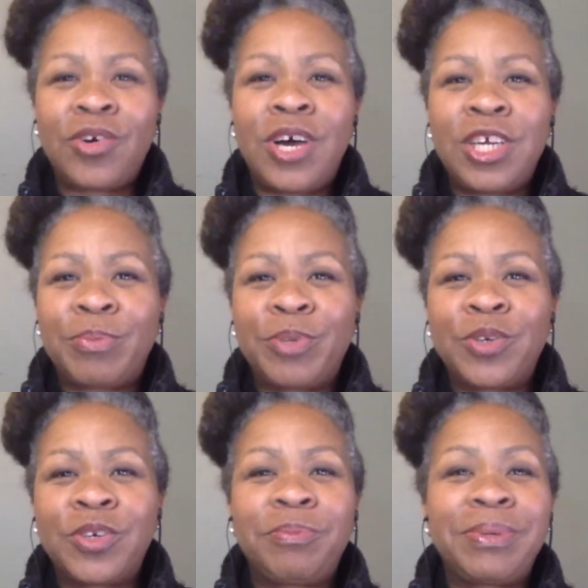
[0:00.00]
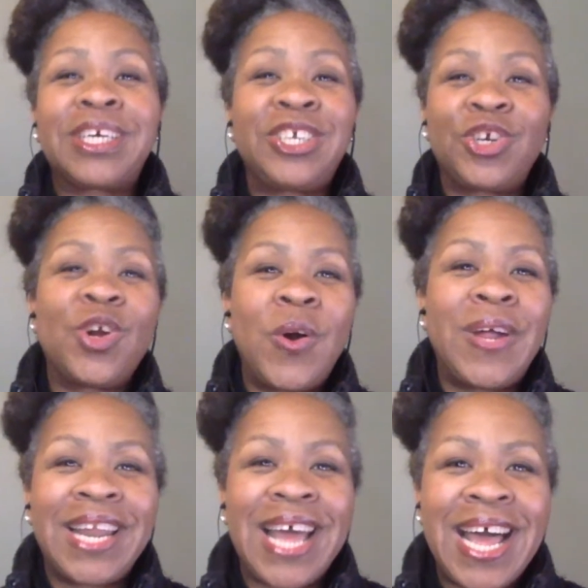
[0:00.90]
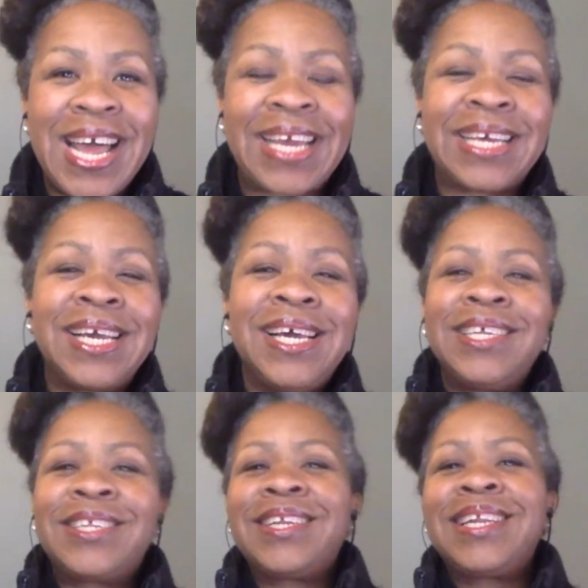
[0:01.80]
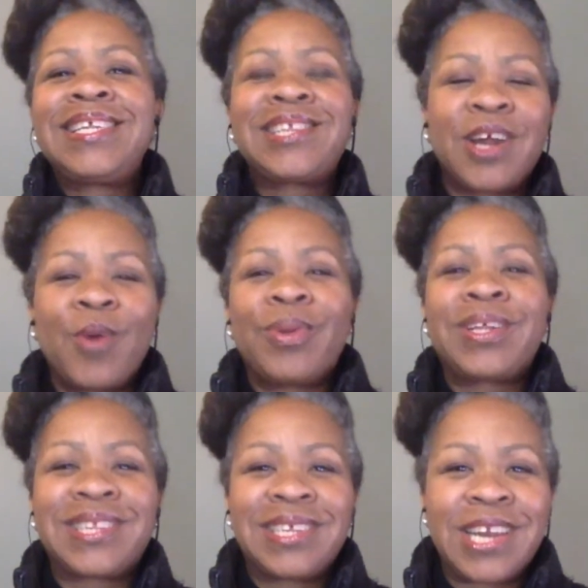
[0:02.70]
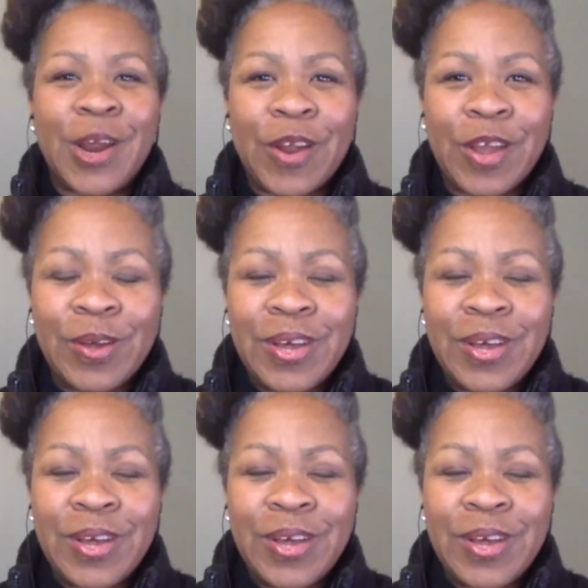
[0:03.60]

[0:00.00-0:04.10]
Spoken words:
entrepreneurs because you're online. So let's start with a scenario.